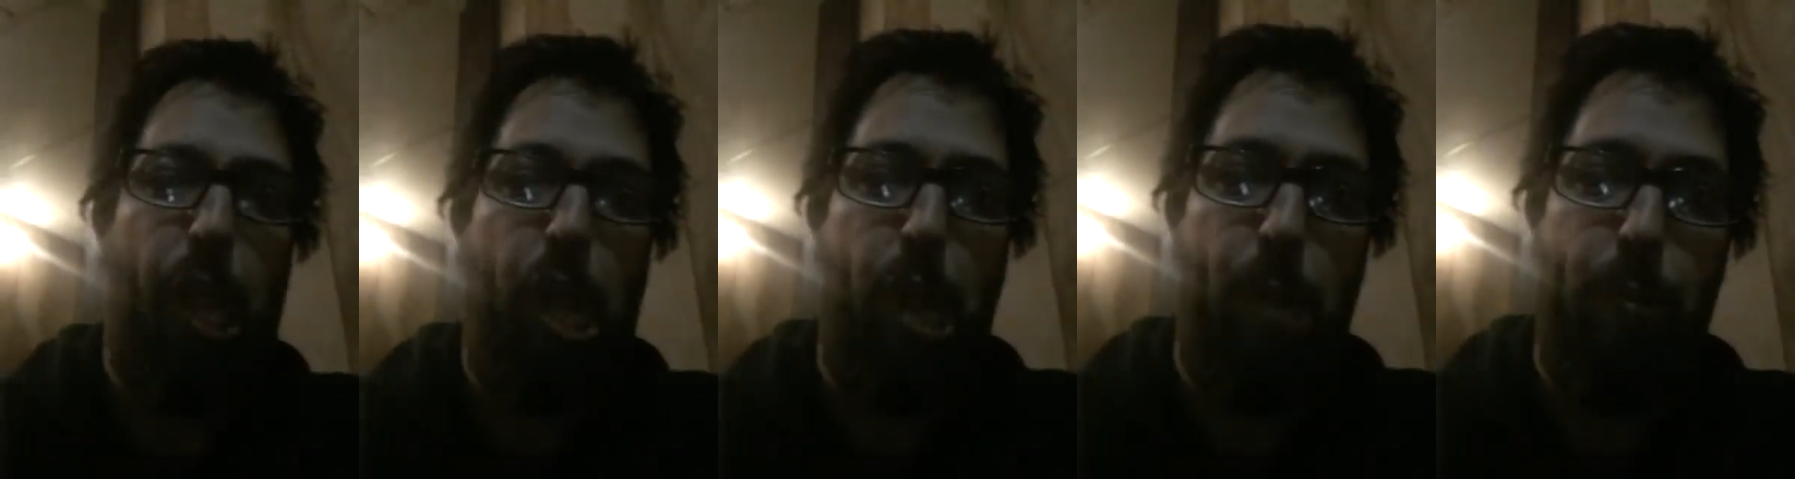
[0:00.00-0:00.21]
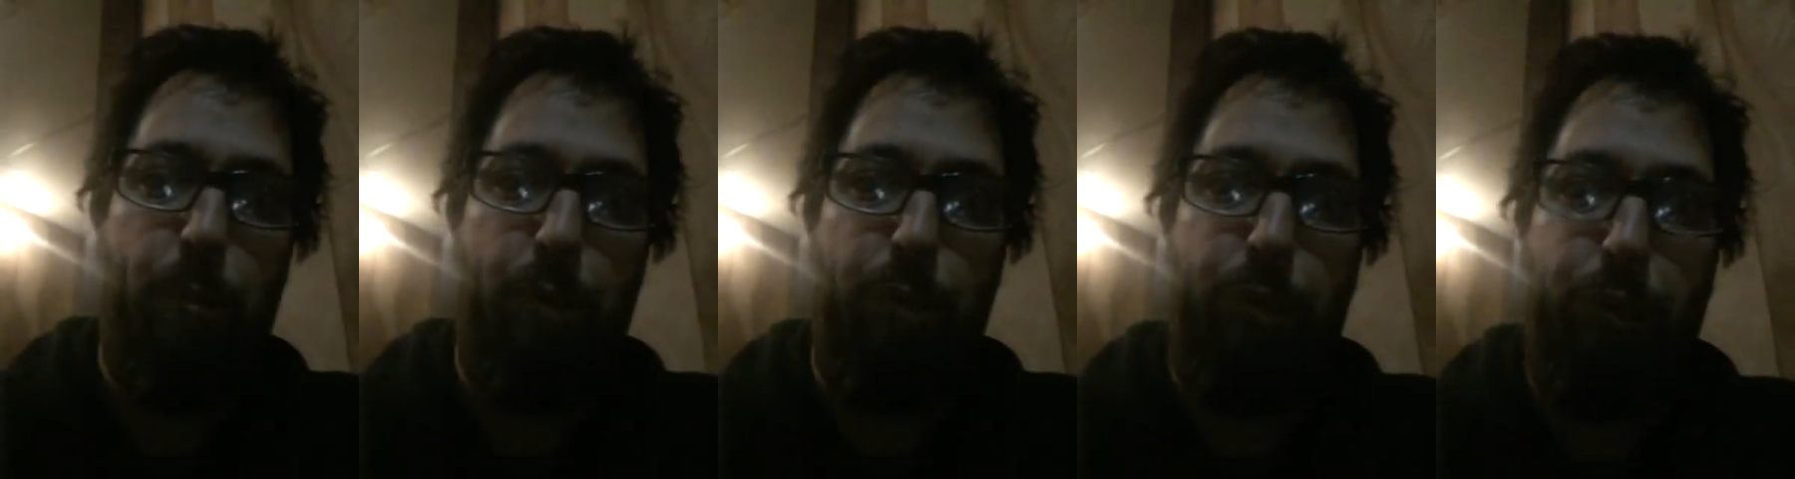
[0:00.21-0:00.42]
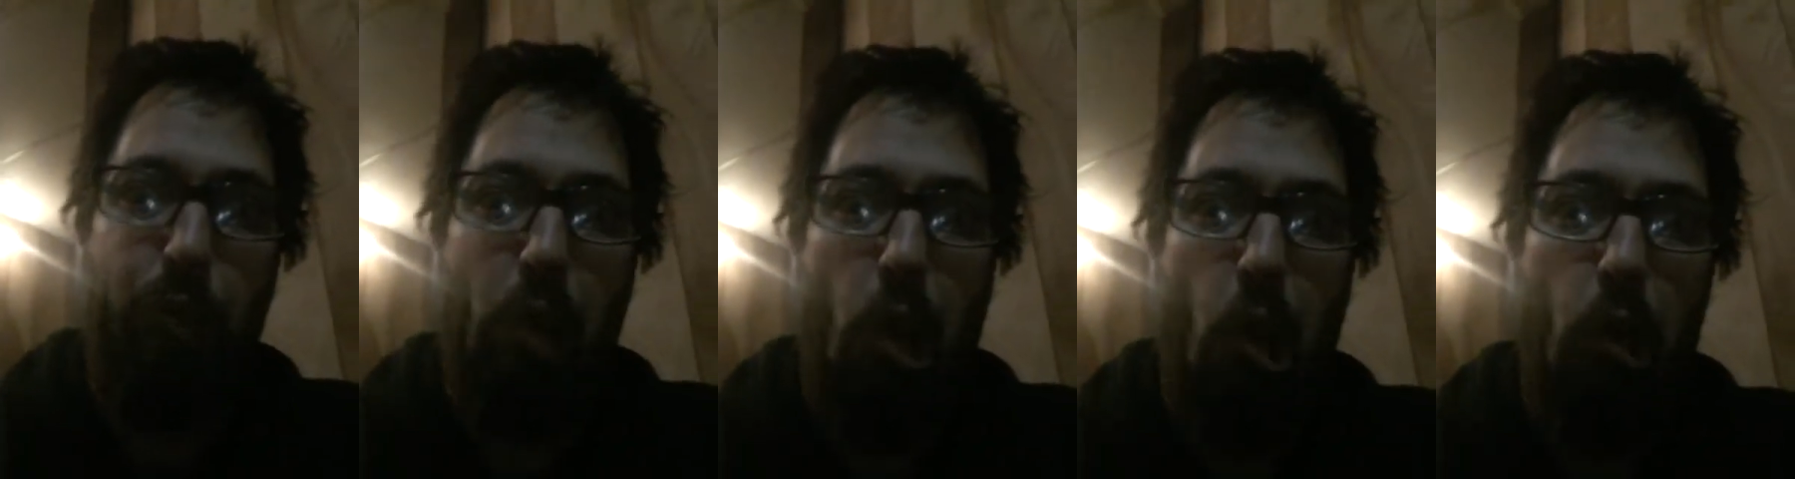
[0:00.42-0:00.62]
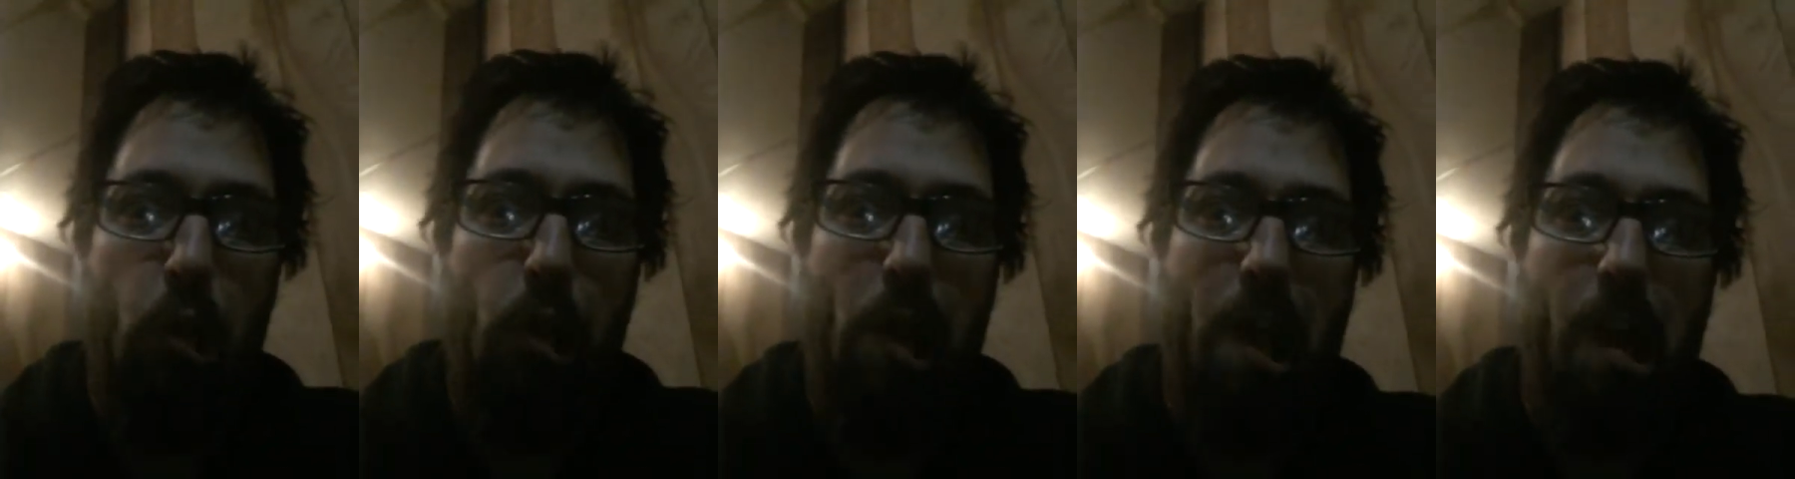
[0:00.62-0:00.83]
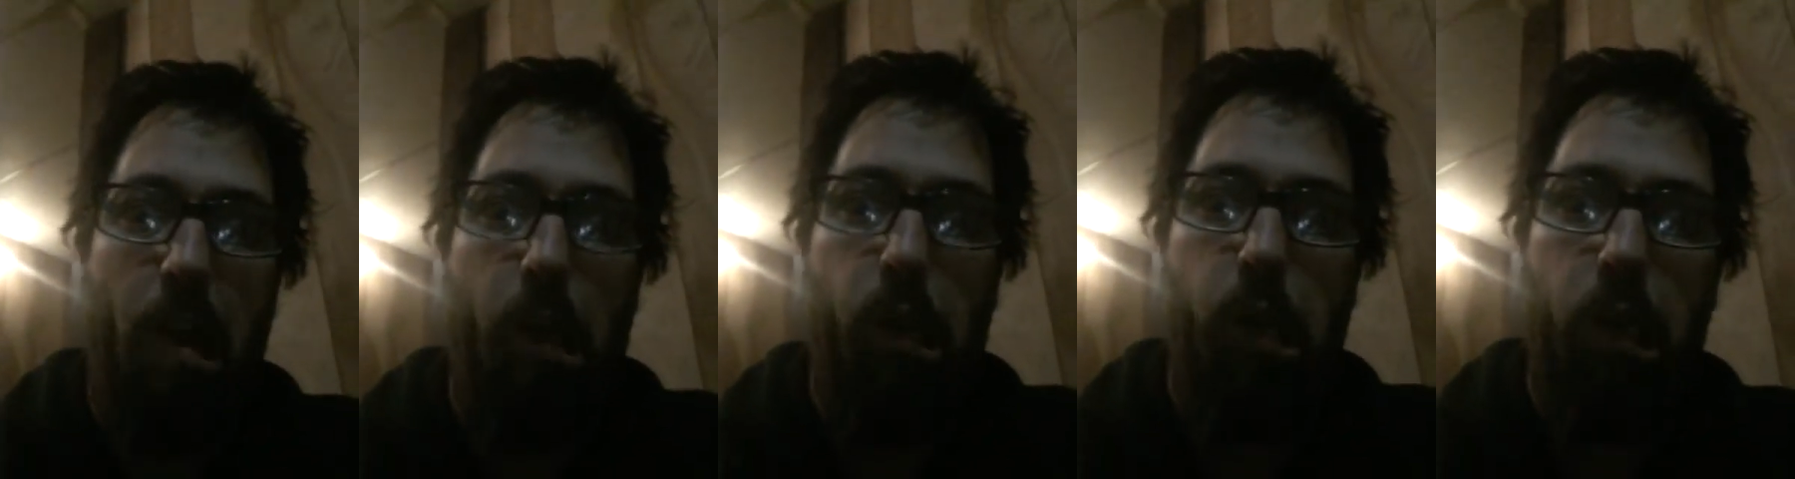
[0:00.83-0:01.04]
I'm going to talk
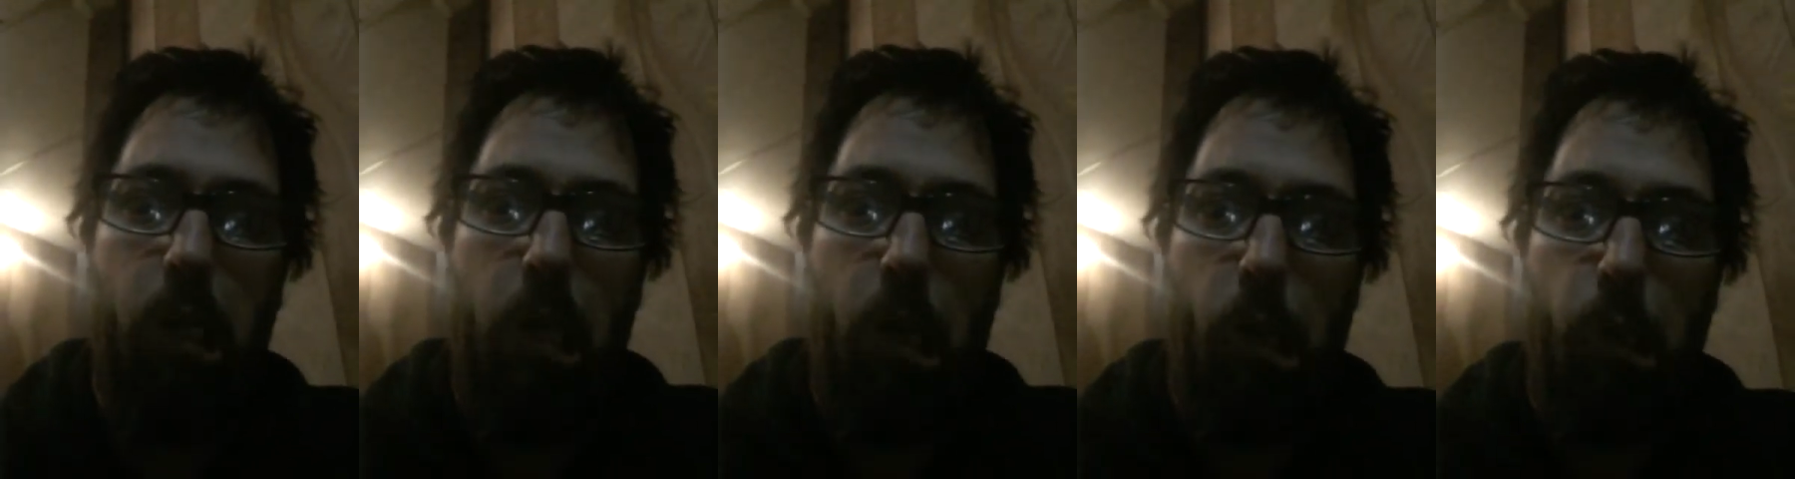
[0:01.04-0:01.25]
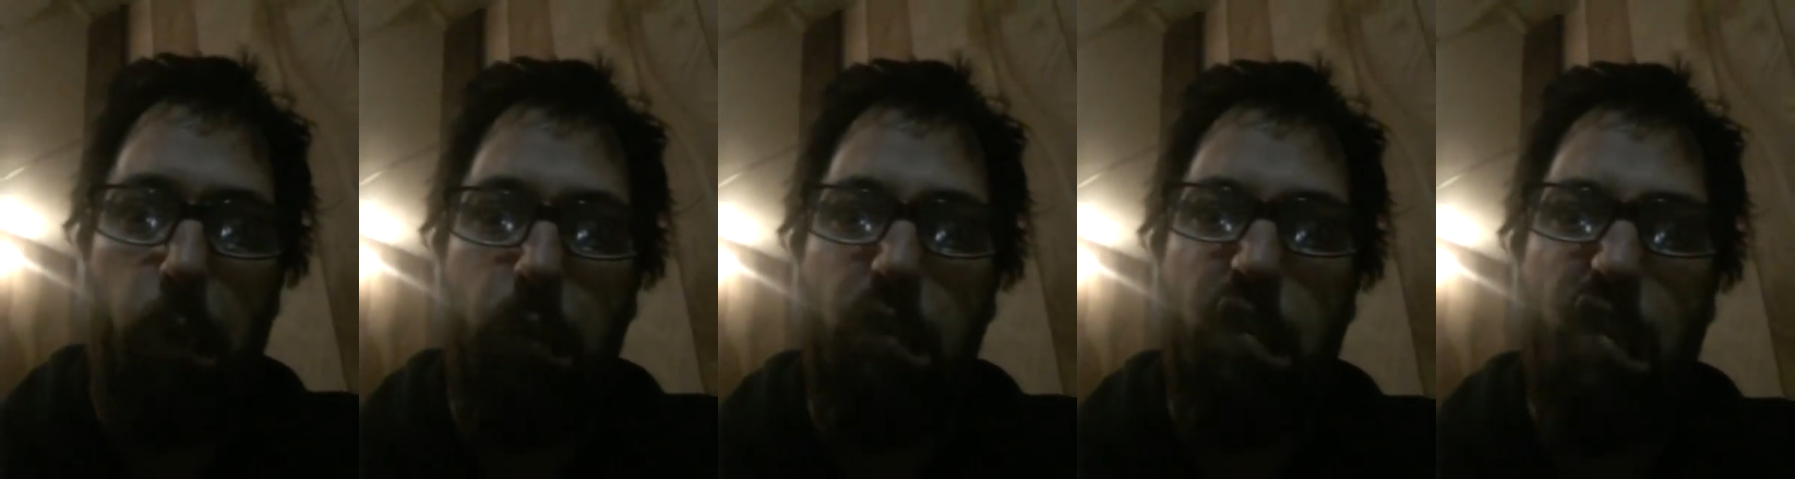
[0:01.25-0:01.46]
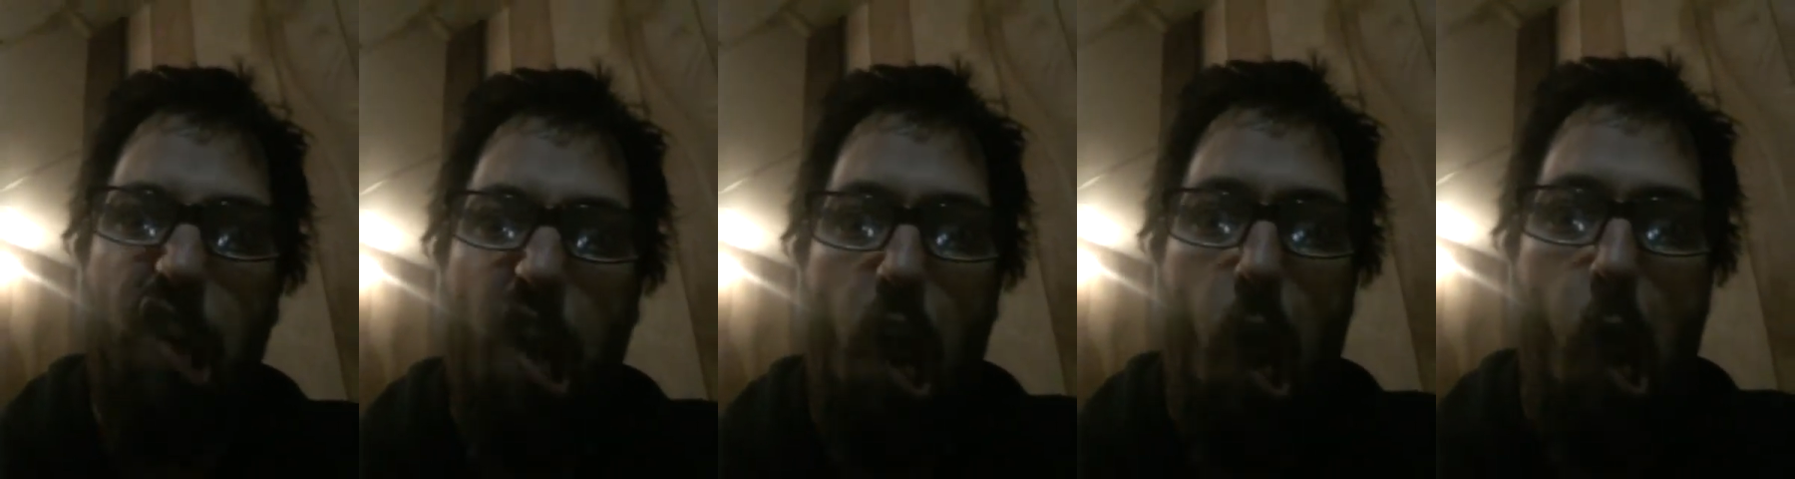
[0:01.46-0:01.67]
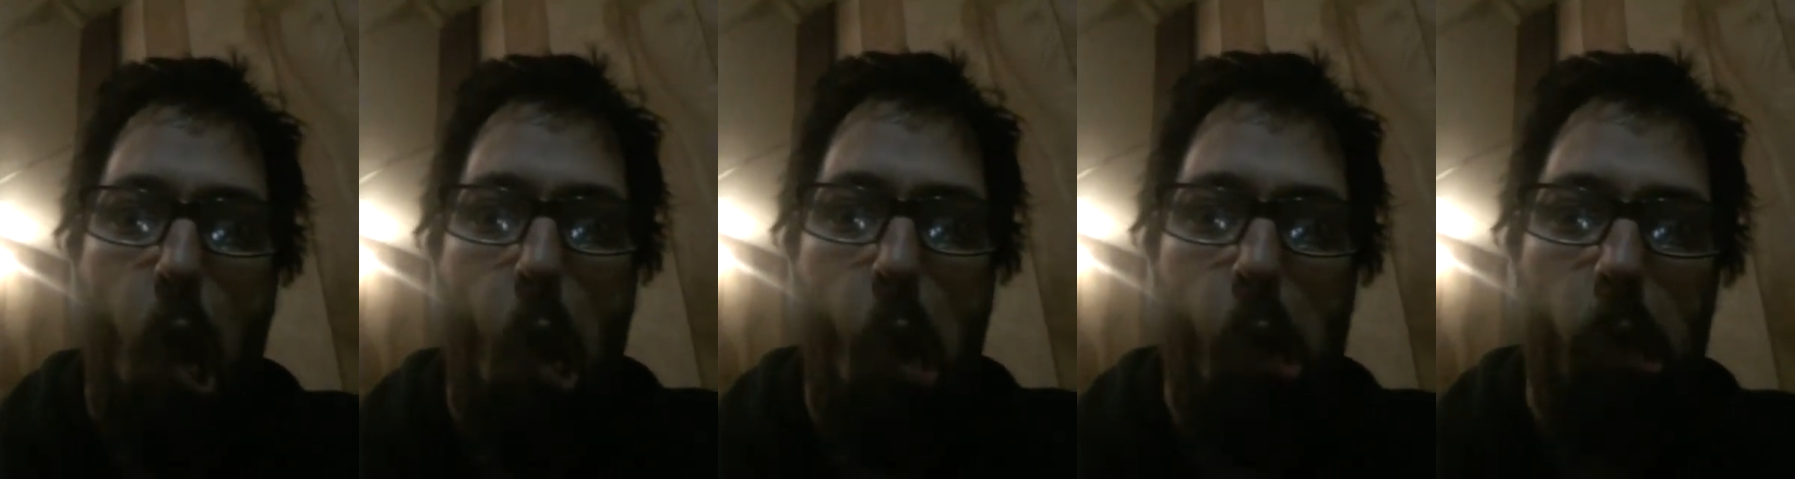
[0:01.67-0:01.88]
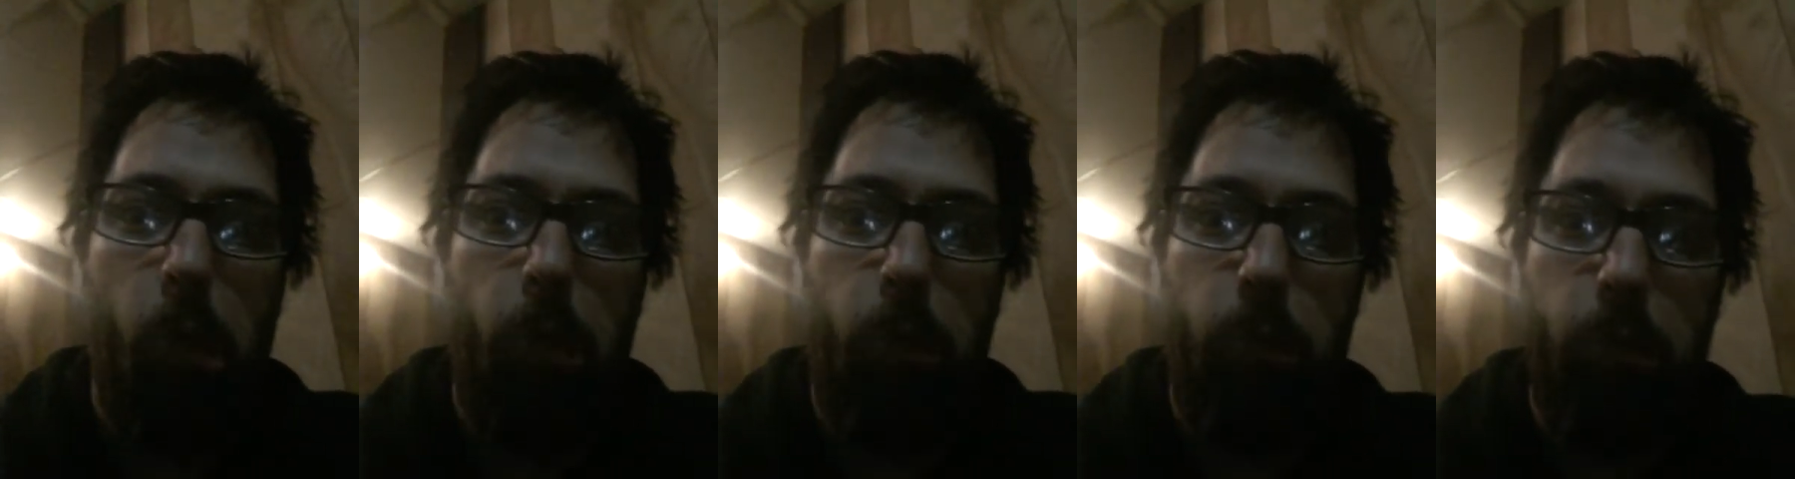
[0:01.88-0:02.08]
like good old
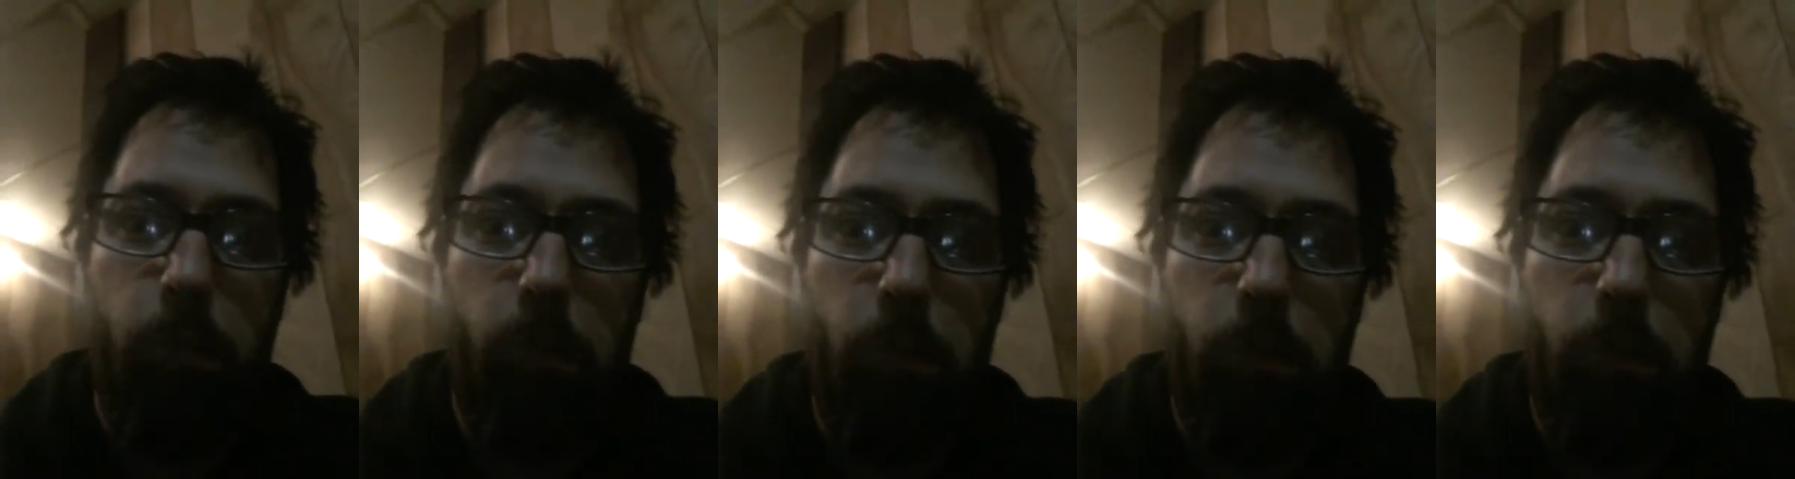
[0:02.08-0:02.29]
JR.